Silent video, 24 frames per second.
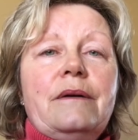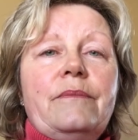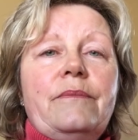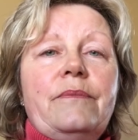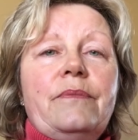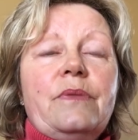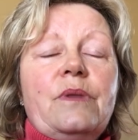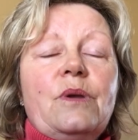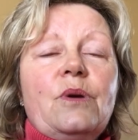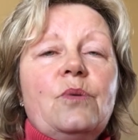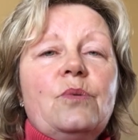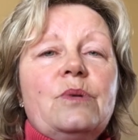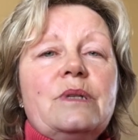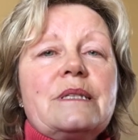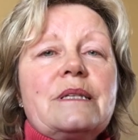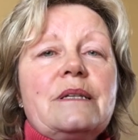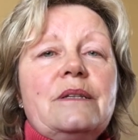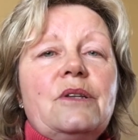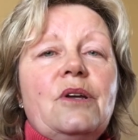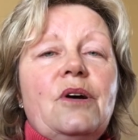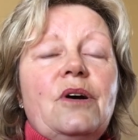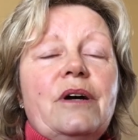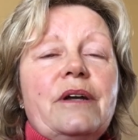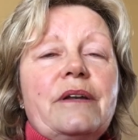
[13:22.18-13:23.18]
There was a
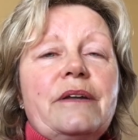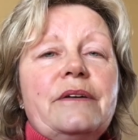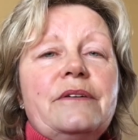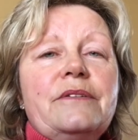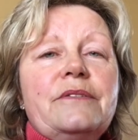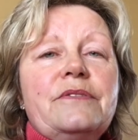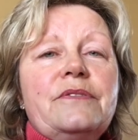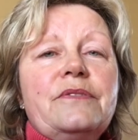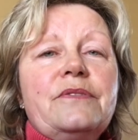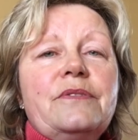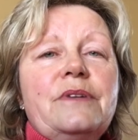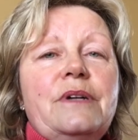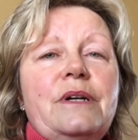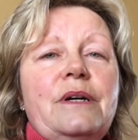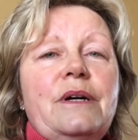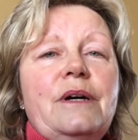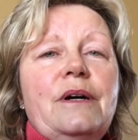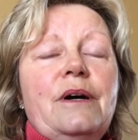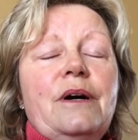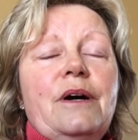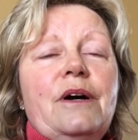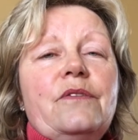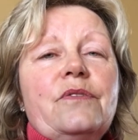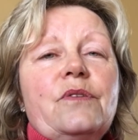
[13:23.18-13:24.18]
lot of
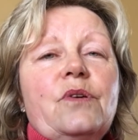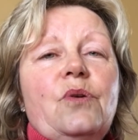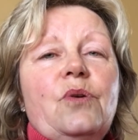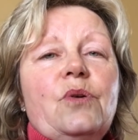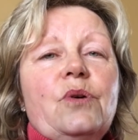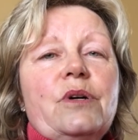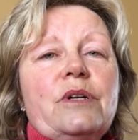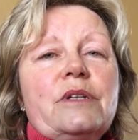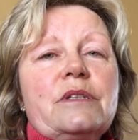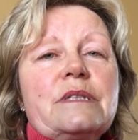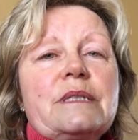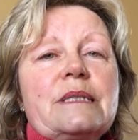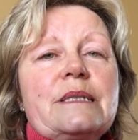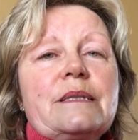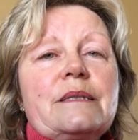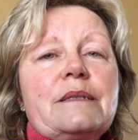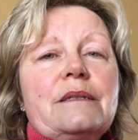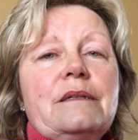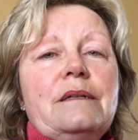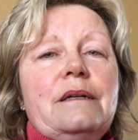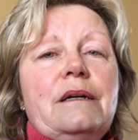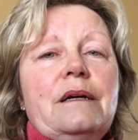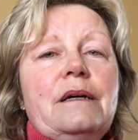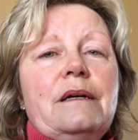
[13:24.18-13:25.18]
course,
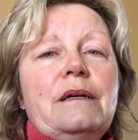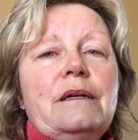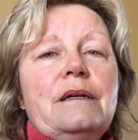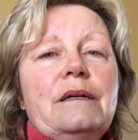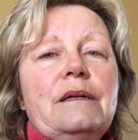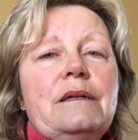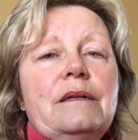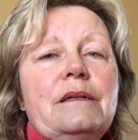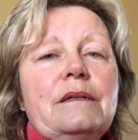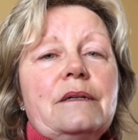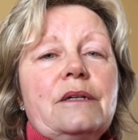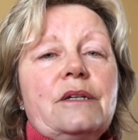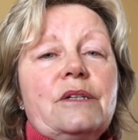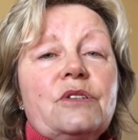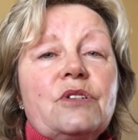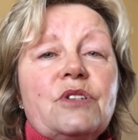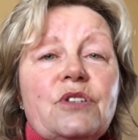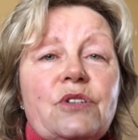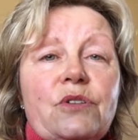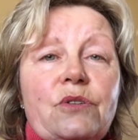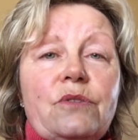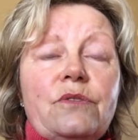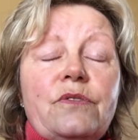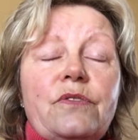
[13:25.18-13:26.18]

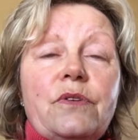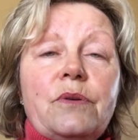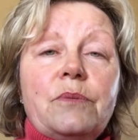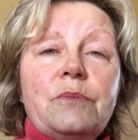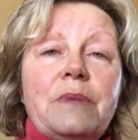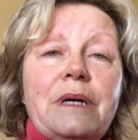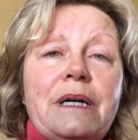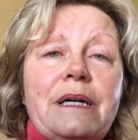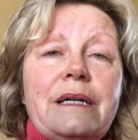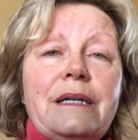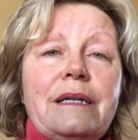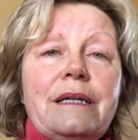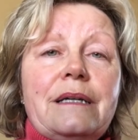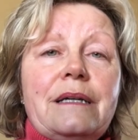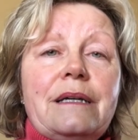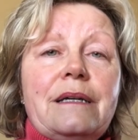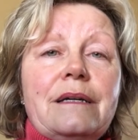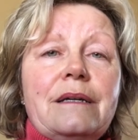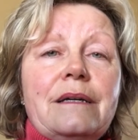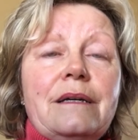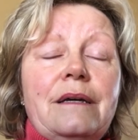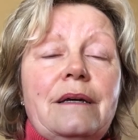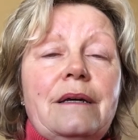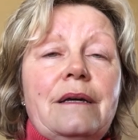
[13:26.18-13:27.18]
concern for
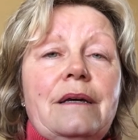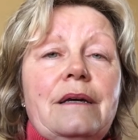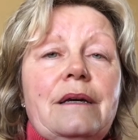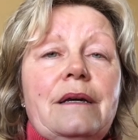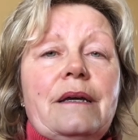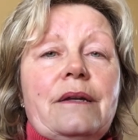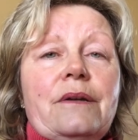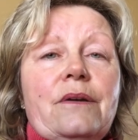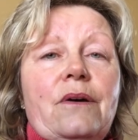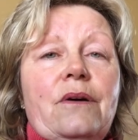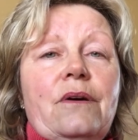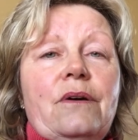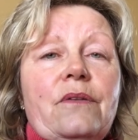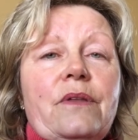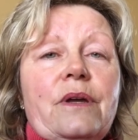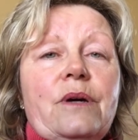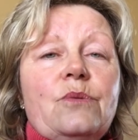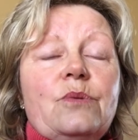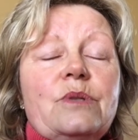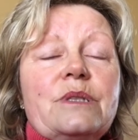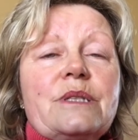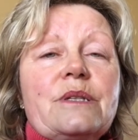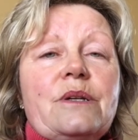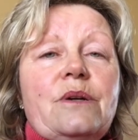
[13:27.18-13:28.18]
Mike and all that
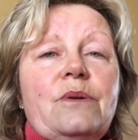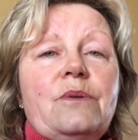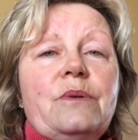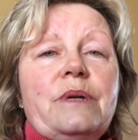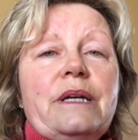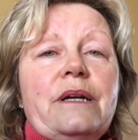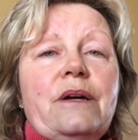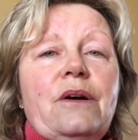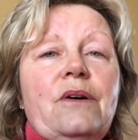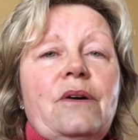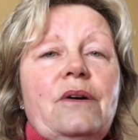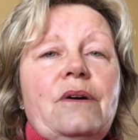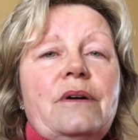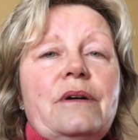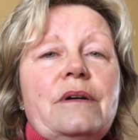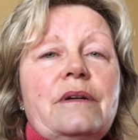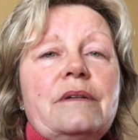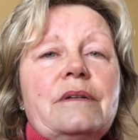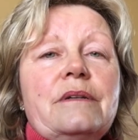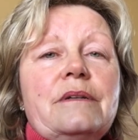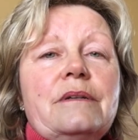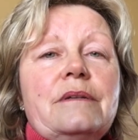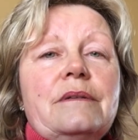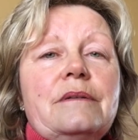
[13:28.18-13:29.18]
was going
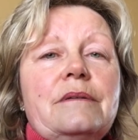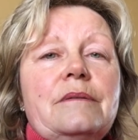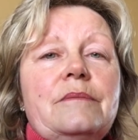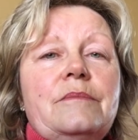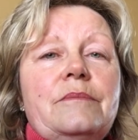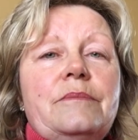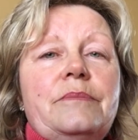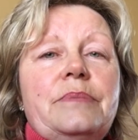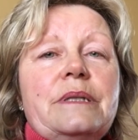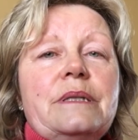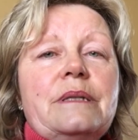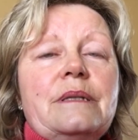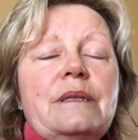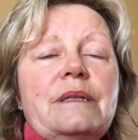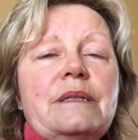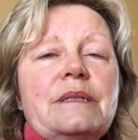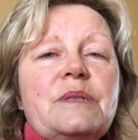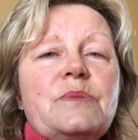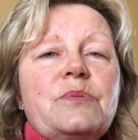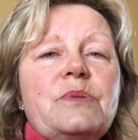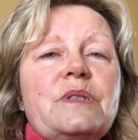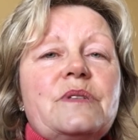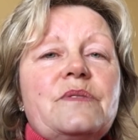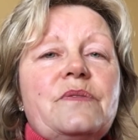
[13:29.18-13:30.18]
on, but
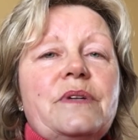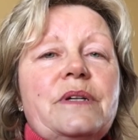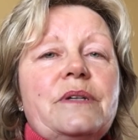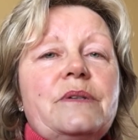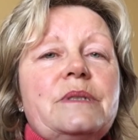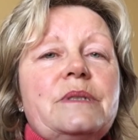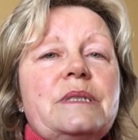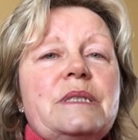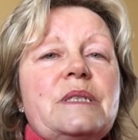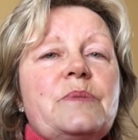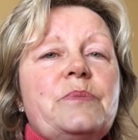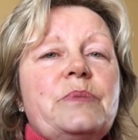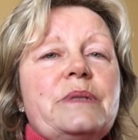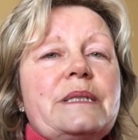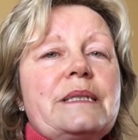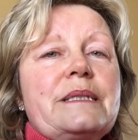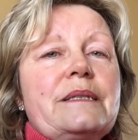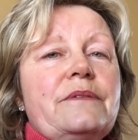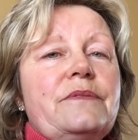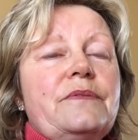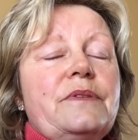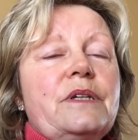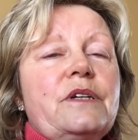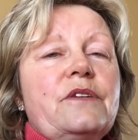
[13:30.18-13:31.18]
this was very
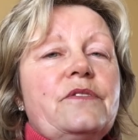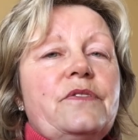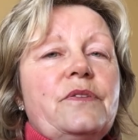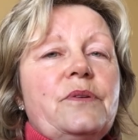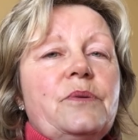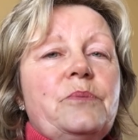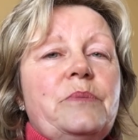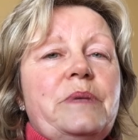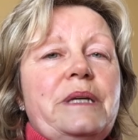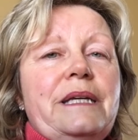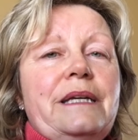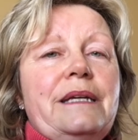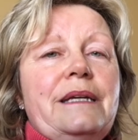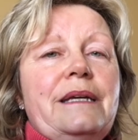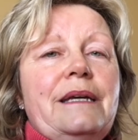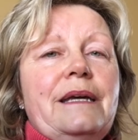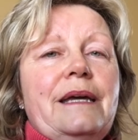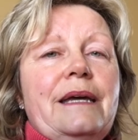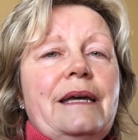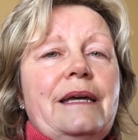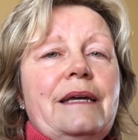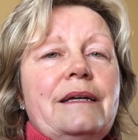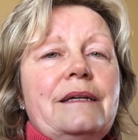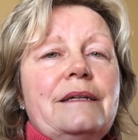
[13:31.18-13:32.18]
specific for me,
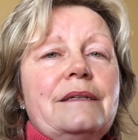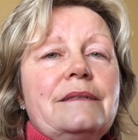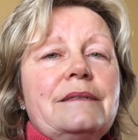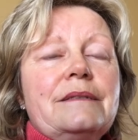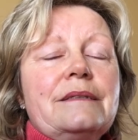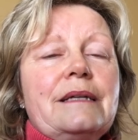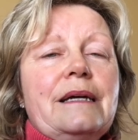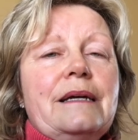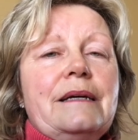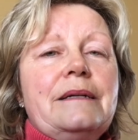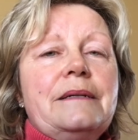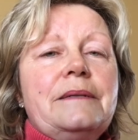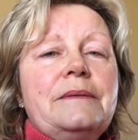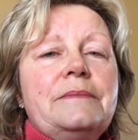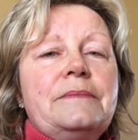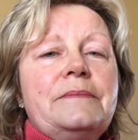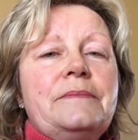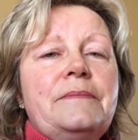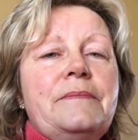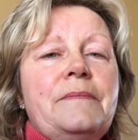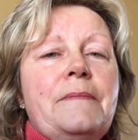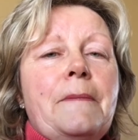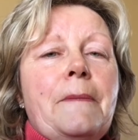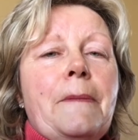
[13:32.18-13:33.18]

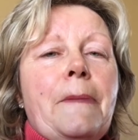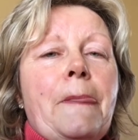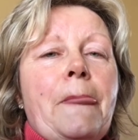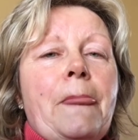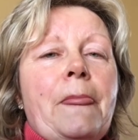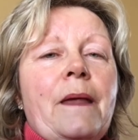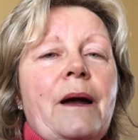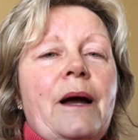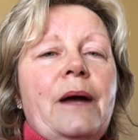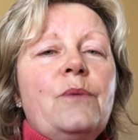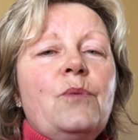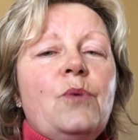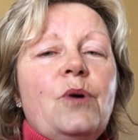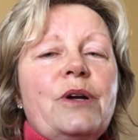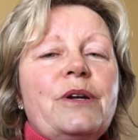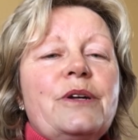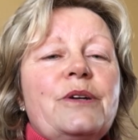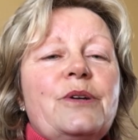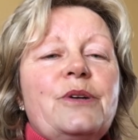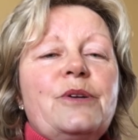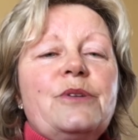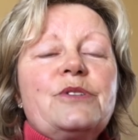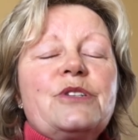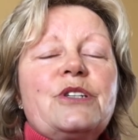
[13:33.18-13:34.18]
and I wanted
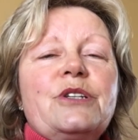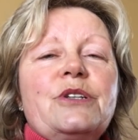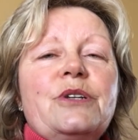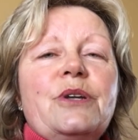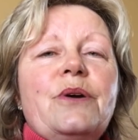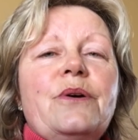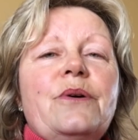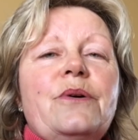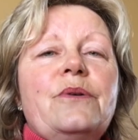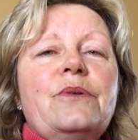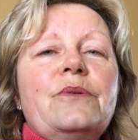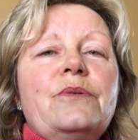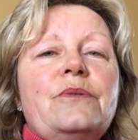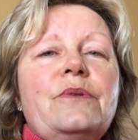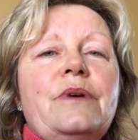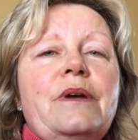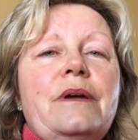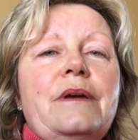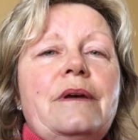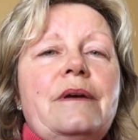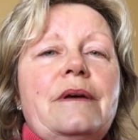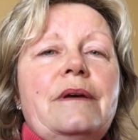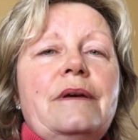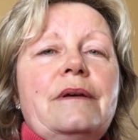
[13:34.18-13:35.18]
her to know
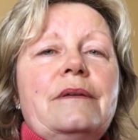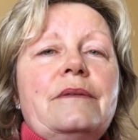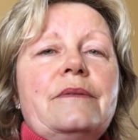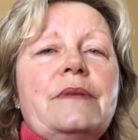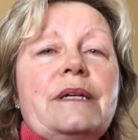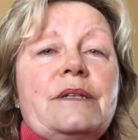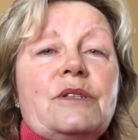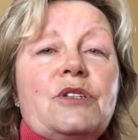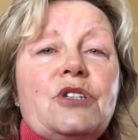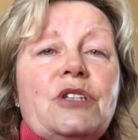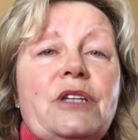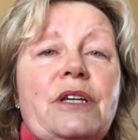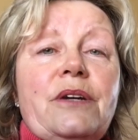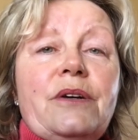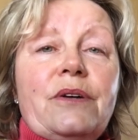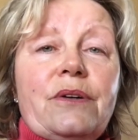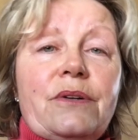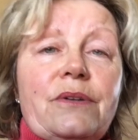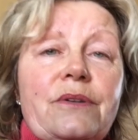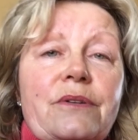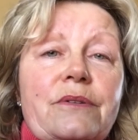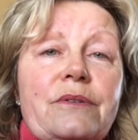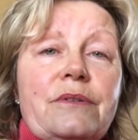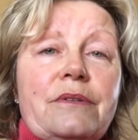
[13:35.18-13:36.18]
that she
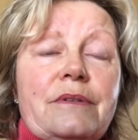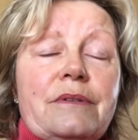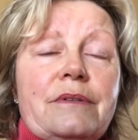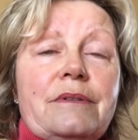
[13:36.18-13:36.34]
heard